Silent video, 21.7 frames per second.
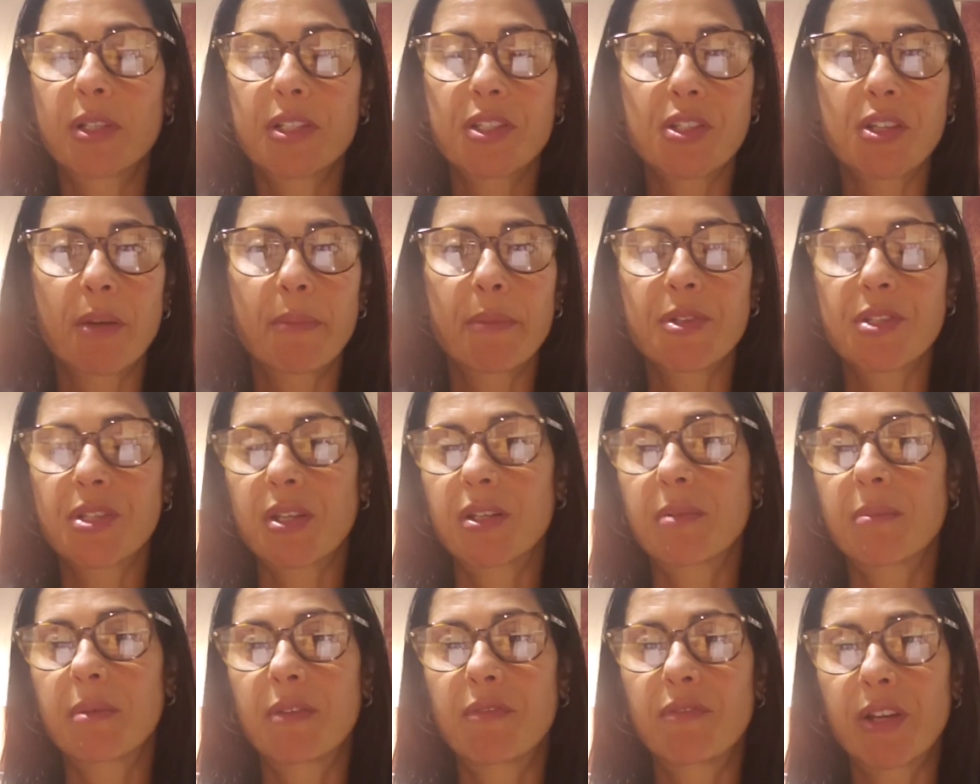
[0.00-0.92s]
it's almost going
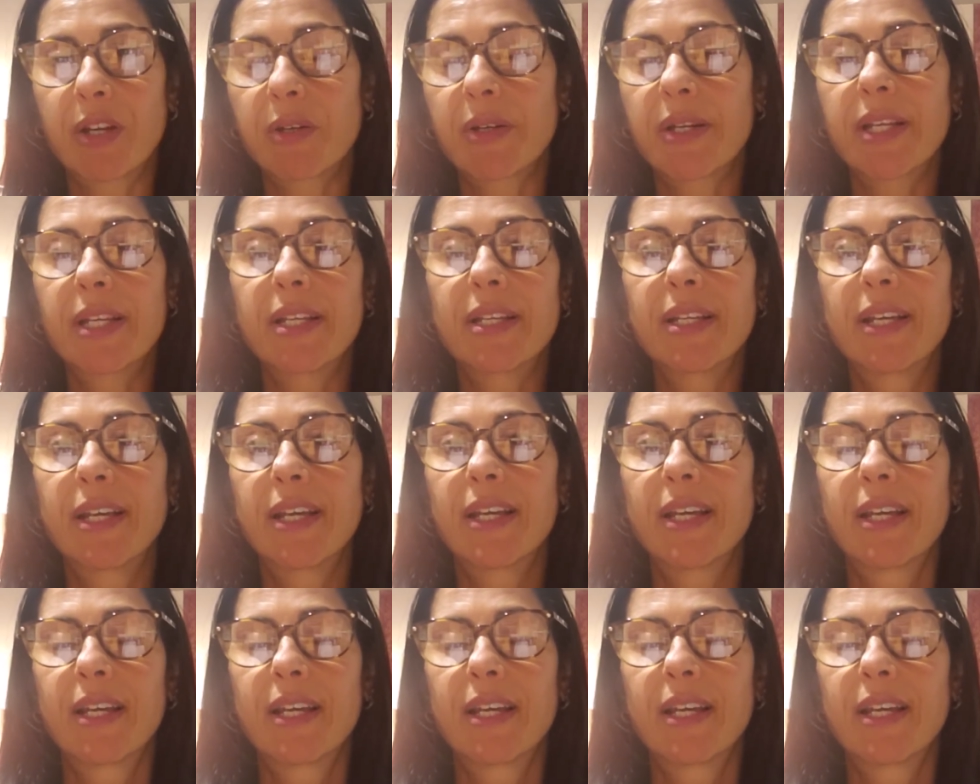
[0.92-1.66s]
to be very